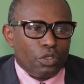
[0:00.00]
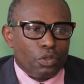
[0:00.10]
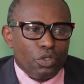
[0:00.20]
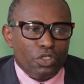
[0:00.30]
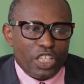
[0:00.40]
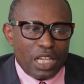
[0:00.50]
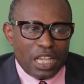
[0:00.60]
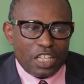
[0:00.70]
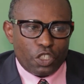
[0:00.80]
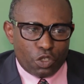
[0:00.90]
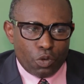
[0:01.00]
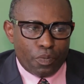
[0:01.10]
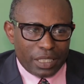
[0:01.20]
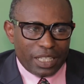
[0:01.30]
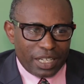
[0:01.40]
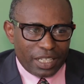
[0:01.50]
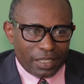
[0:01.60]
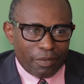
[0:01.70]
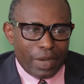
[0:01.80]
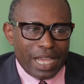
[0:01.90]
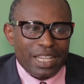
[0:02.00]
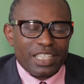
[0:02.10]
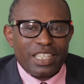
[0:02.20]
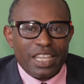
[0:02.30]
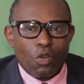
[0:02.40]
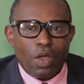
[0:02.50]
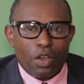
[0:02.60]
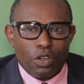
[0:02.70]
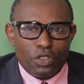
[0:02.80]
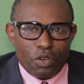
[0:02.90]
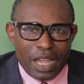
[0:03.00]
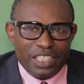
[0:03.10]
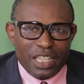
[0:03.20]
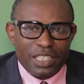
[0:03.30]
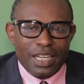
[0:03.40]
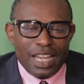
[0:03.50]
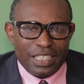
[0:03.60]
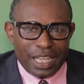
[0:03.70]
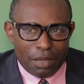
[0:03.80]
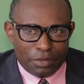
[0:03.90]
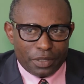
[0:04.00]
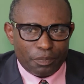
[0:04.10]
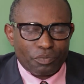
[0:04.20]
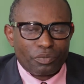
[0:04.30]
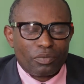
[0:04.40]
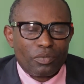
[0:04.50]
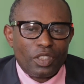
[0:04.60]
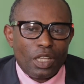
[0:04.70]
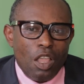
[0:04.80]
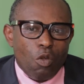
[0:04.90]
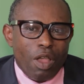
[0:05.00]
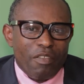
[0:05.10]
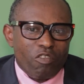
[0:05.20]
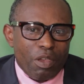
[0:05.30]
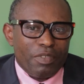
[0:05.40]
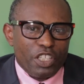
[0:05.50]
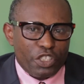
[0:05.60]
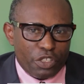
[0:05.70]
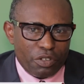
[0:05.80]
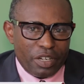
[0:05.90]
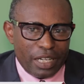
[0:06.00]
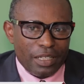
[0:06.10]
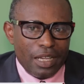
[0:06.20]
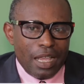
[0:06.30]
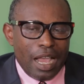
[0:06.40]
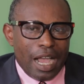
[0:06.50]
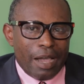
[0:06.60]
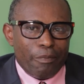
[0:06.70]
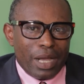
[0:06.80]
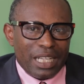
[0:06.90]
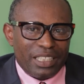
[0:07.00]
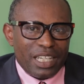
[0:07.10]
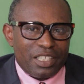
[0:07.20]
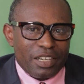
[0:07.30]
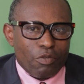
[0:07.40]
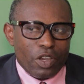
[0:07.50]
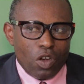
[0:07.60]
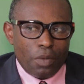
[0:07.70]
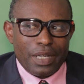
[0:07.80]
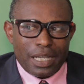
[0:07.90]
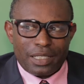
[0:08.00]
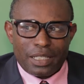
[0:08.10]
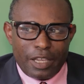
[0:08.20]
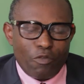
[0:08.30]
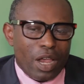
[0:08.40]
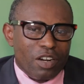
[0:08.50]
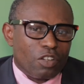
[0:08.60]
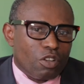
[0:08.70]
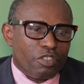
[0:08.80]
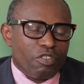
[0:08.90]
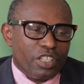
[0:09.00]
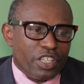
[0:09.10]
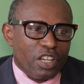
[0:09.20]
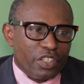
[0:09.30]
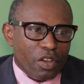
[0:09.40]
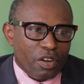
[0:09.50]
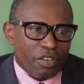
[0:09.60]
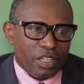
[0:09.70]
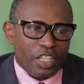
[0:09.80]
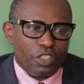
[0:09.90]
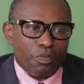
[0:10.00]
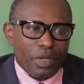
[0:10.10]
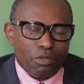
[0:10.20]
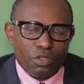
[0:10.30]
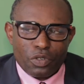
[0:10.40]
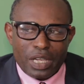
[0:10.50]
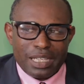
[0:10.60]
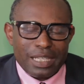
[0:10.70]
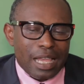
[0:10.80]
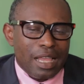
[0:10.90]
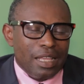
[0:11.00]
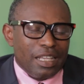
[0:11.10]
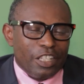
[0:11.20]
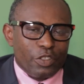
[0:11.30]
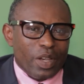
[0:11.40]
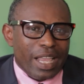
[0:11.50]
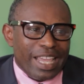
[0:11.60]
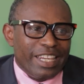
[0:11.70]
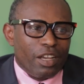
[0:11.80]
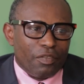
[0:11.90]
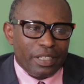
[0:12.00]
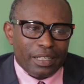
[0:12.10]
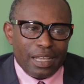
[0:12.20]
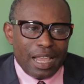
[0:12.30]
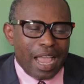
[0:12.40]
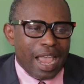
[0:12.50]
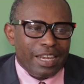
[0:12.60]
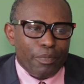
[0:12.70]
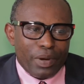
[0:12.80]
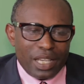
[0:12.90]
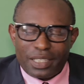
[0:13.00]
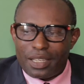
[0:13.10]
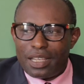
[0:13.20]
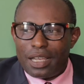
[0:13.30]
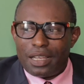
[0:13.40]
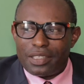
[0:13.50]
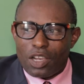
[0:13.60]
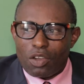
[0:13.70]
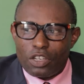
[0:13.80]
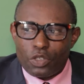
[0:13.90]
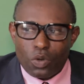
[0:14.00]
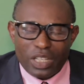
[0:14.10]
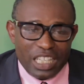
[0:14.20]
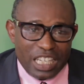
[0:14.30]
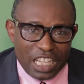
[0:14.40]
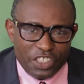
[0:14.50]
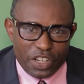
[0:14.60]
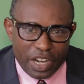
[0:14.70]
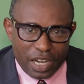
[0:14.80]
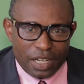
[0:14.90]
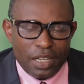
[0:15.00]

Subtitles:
to JS2 presently. By next year, we are going to write JS3 exams. We have equipped these children, and by JS3, we hope that if we are not continuing senior secondary, they should be able to enter into any of the highly placed secondary school in Nigeria.